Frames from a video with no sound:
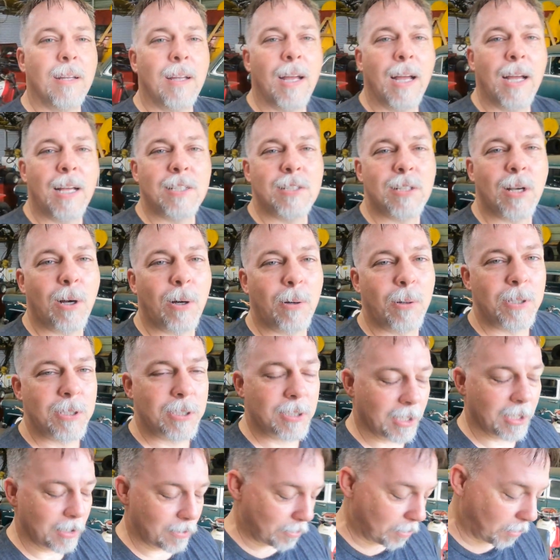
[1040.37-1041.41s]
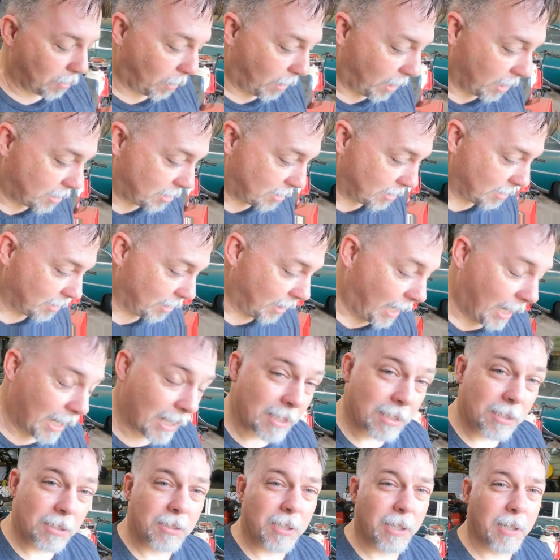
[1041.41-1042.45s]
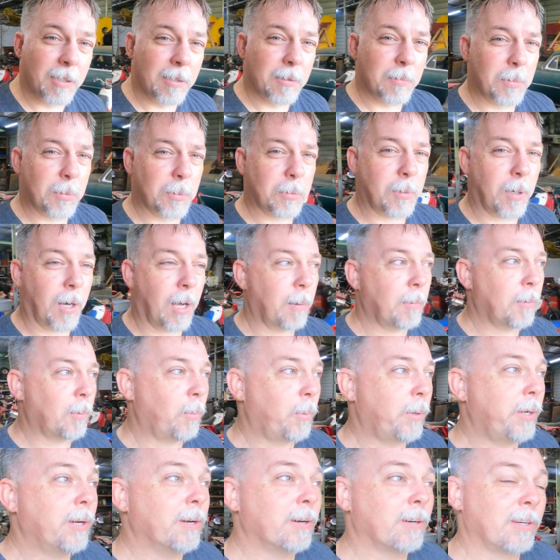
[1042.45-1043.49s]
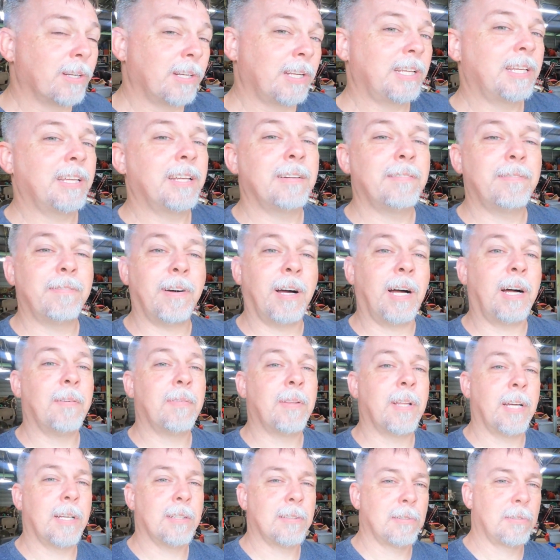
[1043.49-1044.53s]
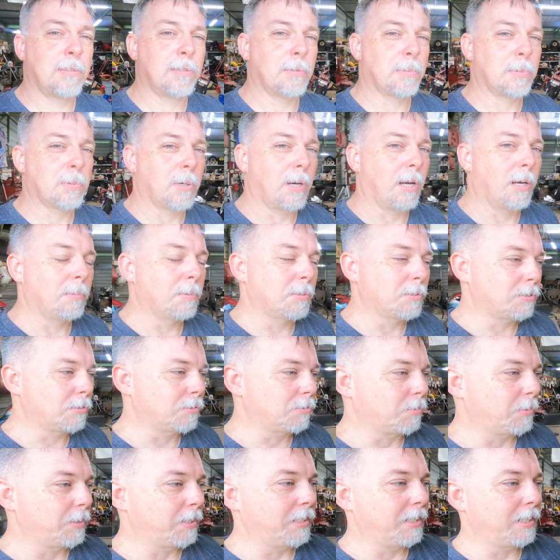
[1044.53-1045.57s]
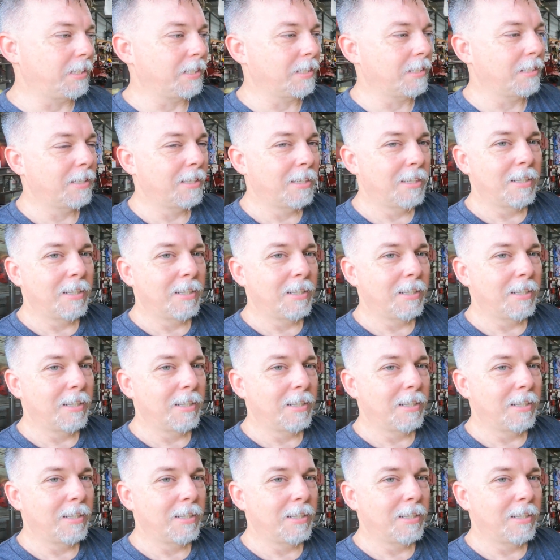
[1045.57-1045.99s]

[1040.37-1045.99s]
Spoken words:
As always, thanks for watching, liking, sharing, and subscribing. We are going to hit 5,000 subscribers this weekend.